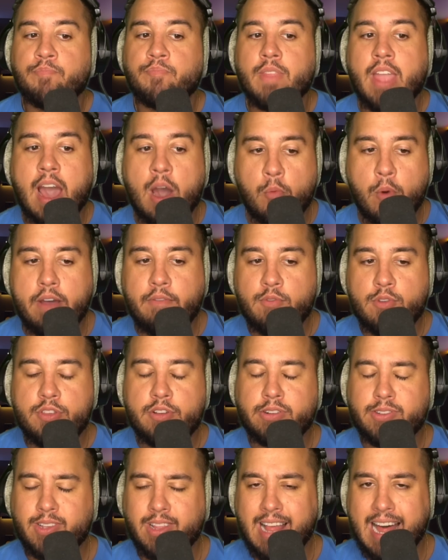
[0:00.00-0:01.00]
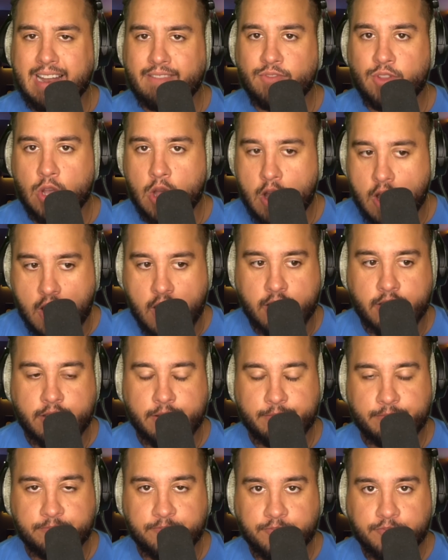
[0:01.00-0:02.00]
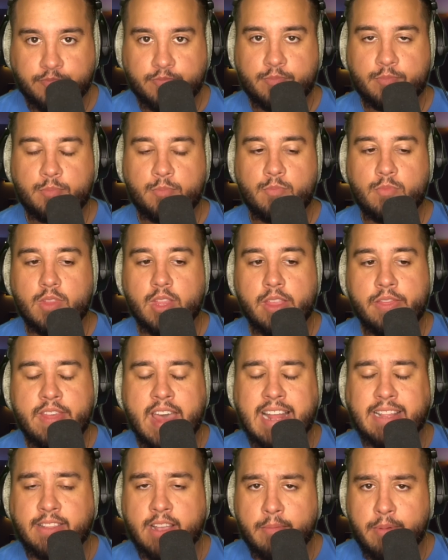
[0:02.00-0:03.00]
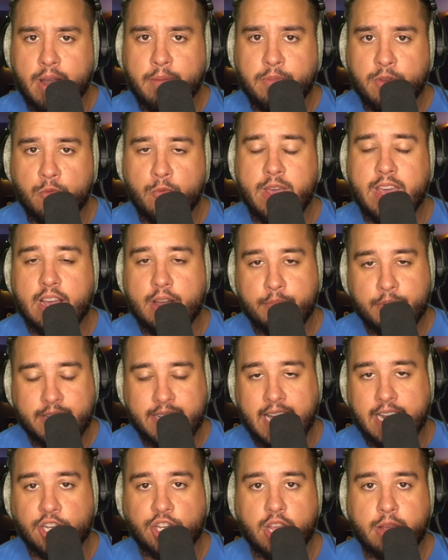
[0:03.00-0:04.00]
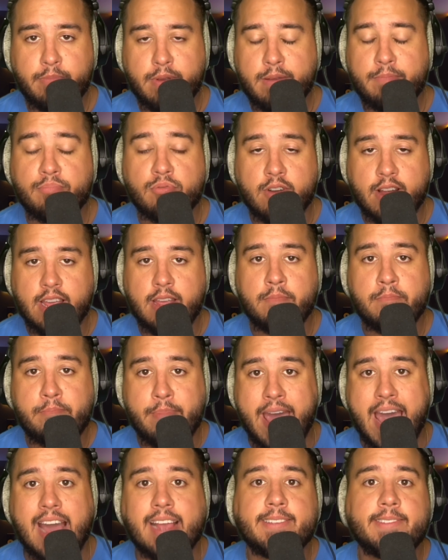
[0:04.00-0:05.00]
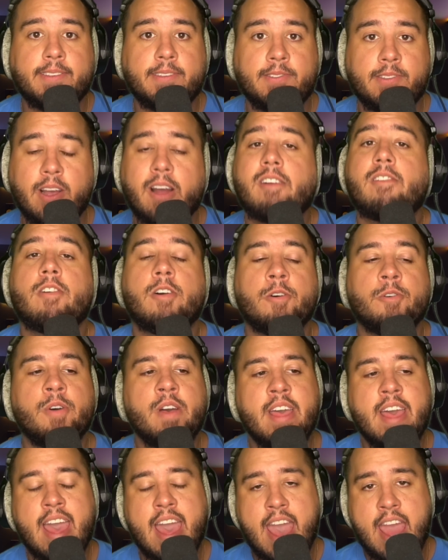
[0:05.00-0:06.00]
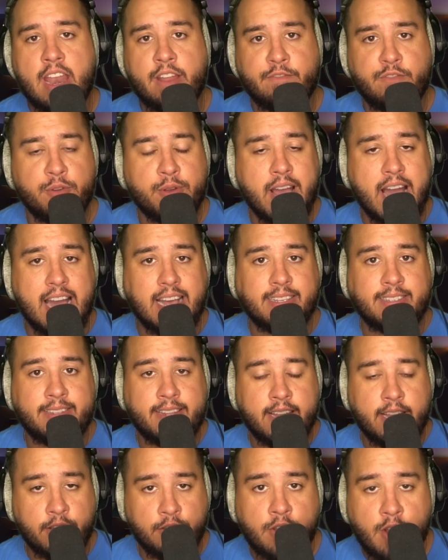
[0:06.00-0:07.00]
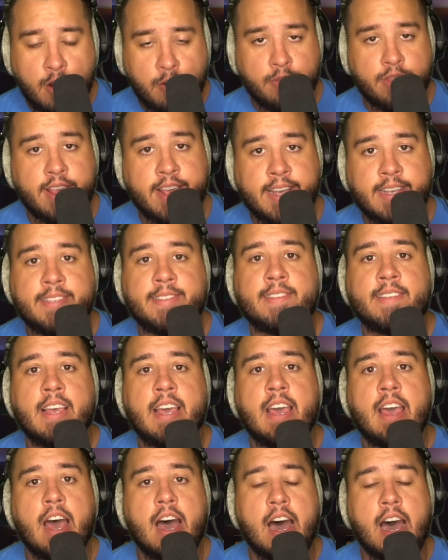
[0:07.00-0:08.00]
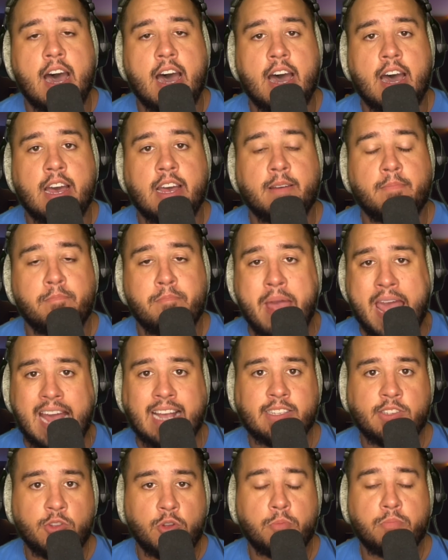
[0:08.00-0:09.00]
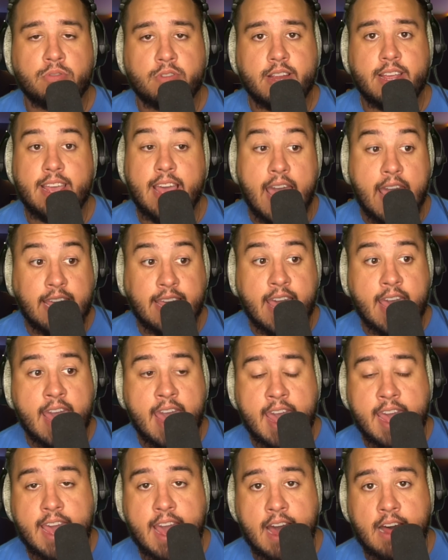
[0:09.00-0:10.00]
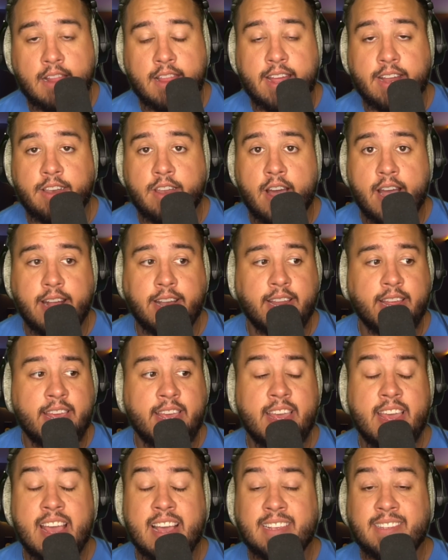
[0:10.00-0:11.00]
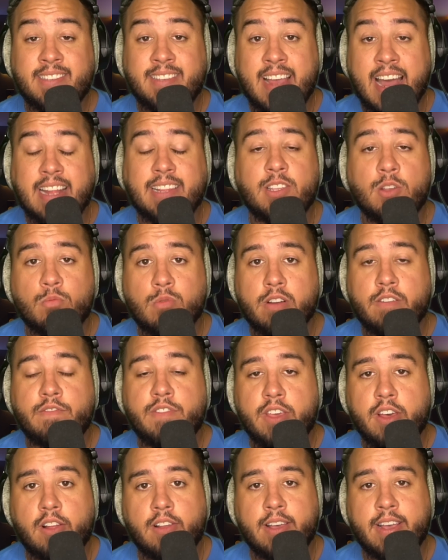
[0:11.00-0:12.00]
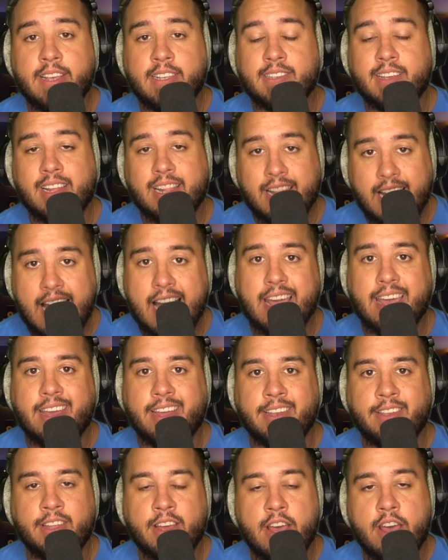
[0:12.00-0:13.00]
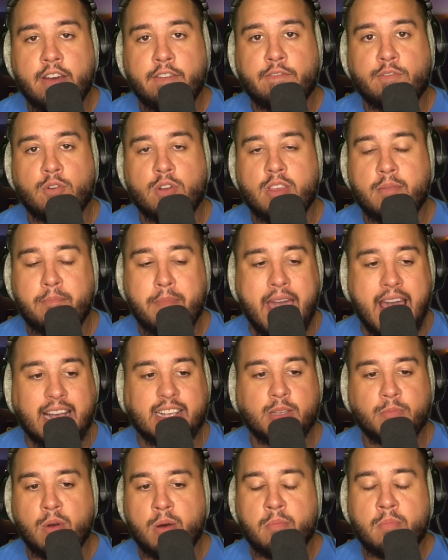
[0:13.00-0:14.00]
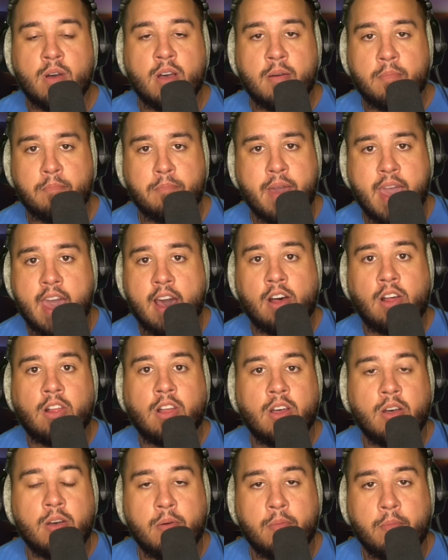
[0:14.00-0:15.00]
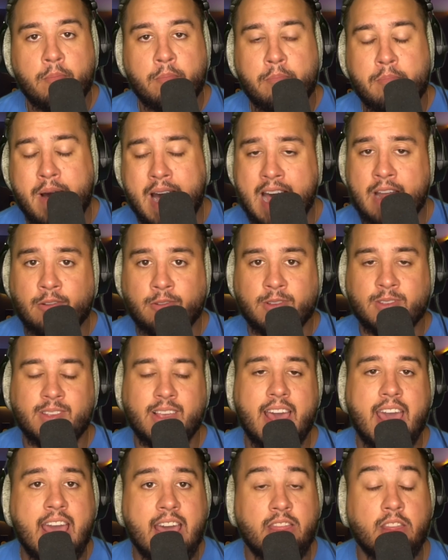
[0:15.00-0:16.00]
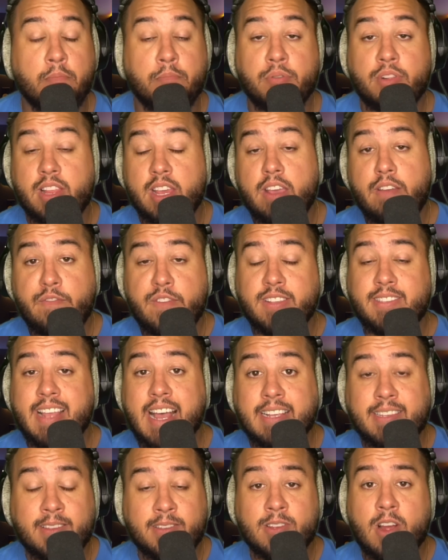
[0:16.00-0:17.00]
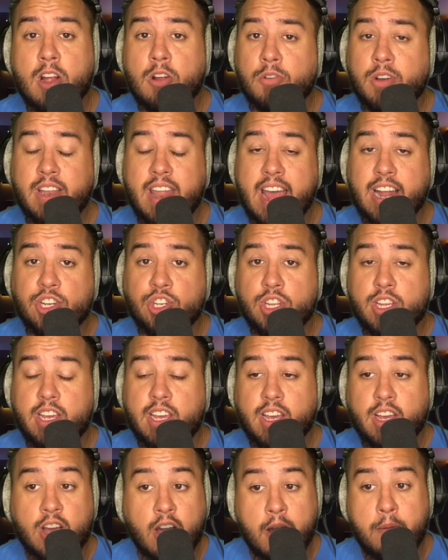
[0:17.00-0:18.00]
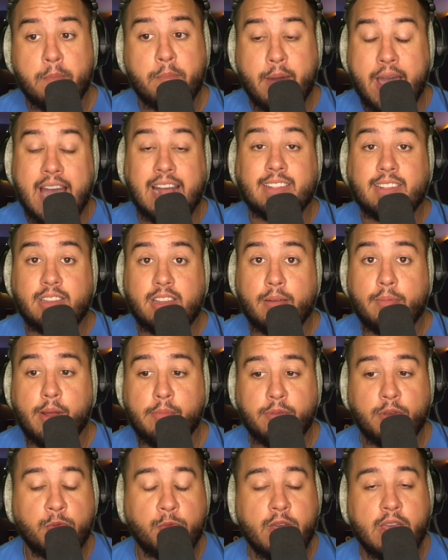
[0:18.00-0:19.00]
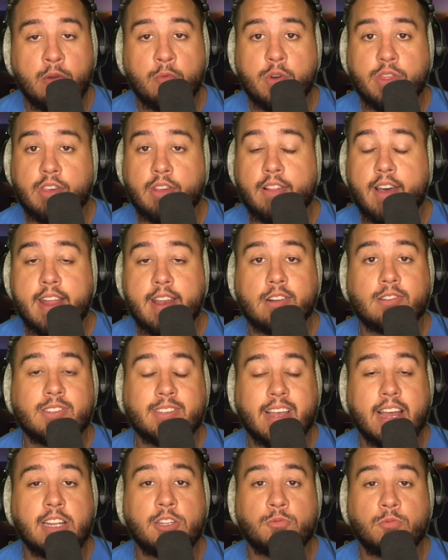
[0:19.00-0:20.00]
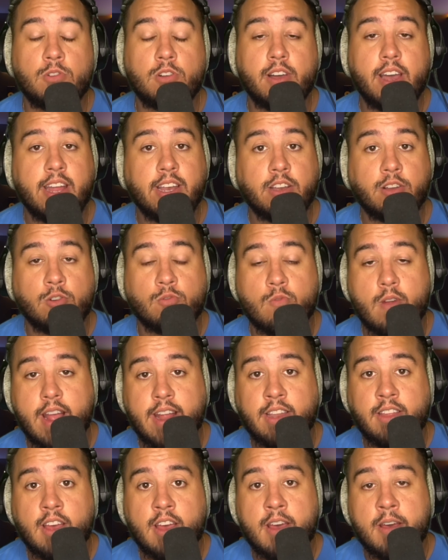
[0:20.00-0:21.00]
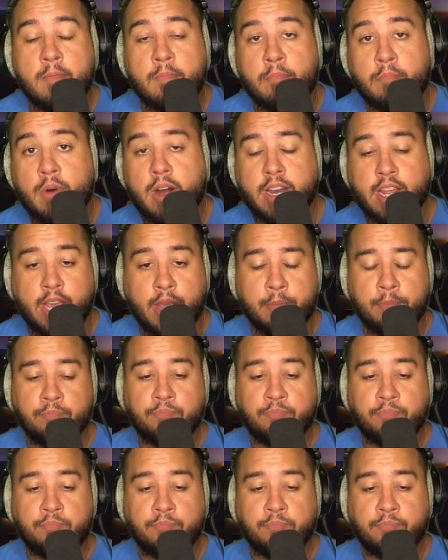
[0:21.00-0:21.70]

However, there's a lot of talk that WWE could potentially be bringing back Cesaro, and if you guys didn't know this, Max Dupri, aka LA Knight, he has yet to reveal his client for the Maximum Male Models, and the belief is that Cesaro could actually come back to WWE with a lighter schedule and great money.